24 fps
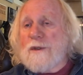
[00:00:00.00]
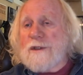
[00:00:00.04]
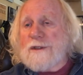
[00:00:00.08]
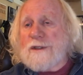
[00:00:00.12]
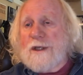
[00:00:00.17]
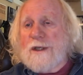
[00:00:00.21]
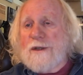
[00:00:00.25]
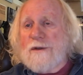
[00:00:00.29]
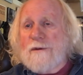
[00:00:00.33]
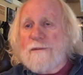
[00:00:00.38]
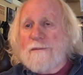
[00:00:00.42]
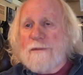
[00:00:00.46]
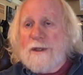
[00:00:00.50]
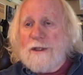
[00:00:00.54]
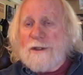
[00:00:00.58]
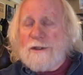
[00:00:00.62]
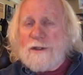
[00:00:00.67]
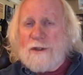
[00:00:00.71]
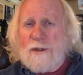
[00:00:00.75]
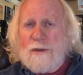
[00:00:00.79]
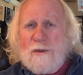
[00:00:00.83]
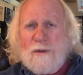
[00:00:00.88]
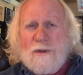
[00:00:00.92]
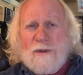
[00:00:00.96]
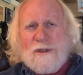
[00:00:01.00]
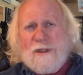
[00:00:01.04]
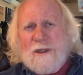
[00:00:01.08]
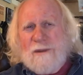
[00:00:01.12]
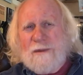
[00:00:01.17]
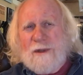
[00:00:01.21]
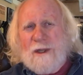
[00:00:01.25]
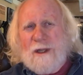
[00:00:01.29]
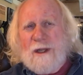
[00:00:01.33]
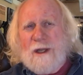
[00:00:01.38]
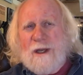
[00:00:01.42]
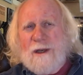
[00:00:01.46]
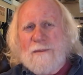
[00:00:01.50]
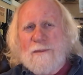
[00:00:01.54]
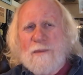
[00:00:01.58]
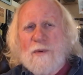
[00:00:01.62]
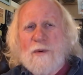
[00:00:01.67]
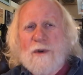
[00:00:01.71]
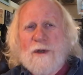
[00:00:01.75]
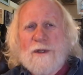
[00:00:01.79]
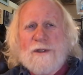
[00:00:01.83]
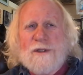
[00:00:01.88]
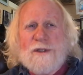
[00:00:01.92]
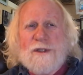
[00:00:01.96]
was either minuscule, something like
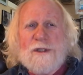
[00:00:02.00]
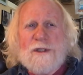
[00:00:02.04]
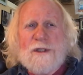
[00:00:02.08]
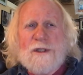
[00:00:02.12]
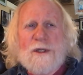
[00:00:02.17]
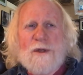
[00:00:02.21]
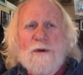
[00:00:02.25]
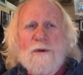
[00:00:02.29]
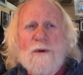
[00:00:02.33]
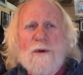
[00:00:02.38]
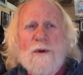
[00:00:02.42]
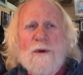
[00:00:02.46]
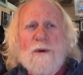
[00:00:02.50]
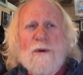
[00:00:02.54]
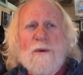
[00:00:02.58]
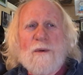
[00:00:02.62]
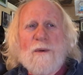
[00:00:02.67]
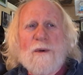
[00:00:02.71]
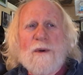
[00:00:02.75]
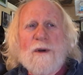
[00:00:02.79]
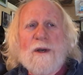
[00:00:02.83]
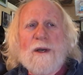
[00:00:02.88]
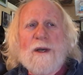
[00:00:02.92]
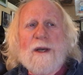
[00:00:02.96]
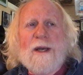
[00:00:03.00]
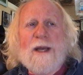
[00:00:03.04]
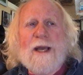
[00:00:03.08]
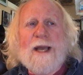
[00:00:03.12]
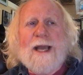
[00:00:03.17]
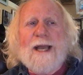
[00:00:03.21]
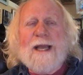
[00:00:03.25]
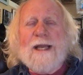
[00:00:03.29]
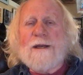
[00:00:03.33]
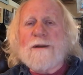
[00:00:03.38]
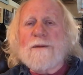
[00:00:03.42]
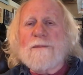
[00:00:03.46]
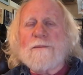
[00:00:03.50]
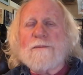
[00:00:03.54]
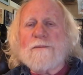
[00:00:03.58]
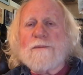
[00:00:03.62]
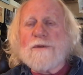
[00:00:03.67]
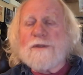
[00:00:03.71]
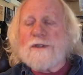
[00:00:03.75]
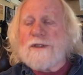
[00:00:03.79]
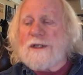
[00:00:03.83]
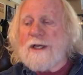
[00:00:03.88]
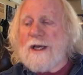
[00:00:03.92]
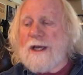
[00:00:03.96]

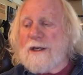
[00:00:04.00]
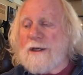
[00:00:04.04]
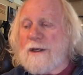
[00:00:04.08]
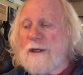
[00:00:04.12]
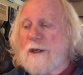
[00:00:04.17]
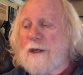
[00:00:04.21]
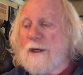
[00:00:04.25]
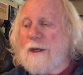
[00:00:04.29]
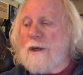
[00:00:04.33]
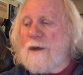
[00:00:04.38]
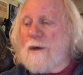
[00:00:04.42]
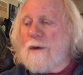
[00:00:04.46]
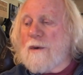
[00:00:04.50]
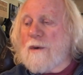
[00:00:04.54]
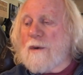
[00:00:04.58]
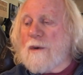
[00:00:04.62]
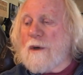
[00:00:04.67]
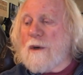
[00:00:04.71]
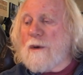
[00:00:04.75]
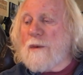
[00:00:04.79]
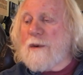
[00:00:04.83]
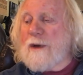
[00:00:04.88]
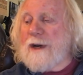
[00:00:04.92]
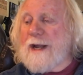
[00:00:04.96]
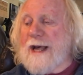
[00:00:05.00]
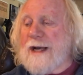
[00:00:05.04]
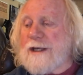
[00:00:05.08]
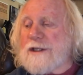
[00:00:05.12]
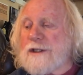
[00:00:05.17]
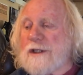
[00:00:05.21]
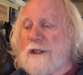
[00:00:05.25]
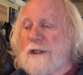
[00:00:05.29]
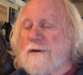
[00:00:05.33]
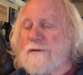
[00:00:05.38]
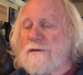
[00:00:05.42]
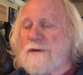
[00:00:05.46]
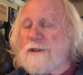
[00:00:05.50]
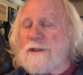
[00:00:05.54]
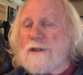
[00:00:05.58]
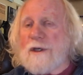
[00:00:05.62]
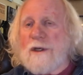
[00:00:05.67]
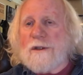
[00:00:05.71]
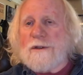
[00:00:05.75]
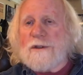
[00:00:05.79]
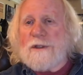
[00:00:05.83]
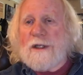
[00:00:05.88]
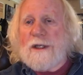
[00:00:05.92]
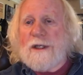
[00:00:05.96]
0.08%, or would actually
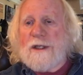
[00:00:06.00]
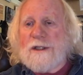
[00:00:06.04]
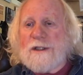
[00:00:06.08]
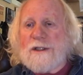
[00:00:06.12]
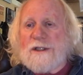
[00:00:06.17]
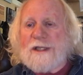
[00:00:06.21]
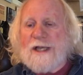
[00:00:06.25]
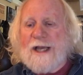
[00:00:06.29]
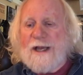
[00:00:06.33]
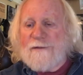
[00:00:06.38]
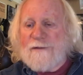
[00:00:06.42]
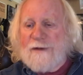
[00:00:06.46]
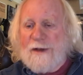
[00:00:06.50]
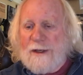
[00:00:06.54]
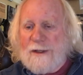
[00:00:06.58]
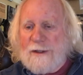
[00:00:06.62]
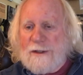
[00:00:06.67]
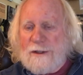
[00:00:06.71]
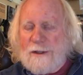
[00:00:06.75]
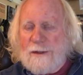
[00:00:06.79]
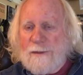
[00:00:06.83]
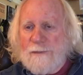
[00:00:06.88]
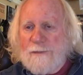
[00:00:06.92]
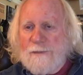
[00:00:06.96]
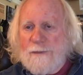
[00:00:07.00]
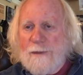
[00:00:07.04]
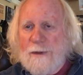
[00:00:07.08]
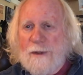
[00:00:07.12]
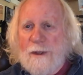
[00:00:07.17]
result in a savings.